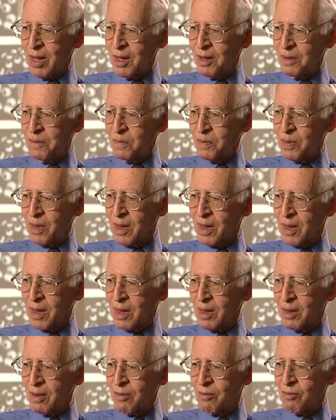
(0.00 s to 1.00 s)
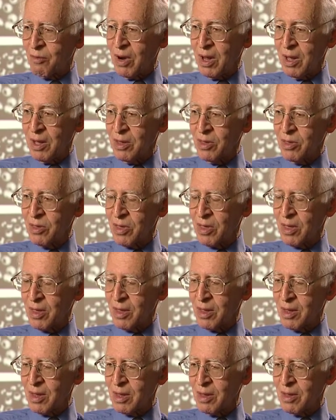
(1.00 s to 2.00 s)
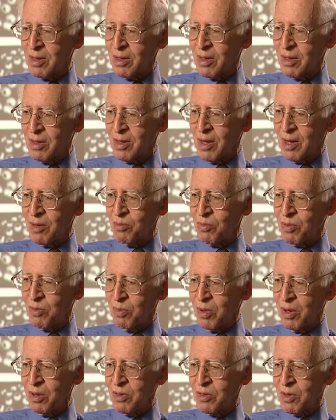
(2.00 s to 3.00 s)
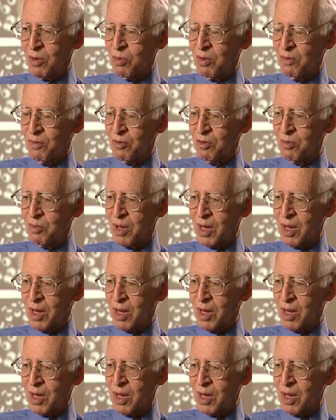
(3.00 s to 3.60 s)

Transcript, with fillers: um, raised, they proposed that we form a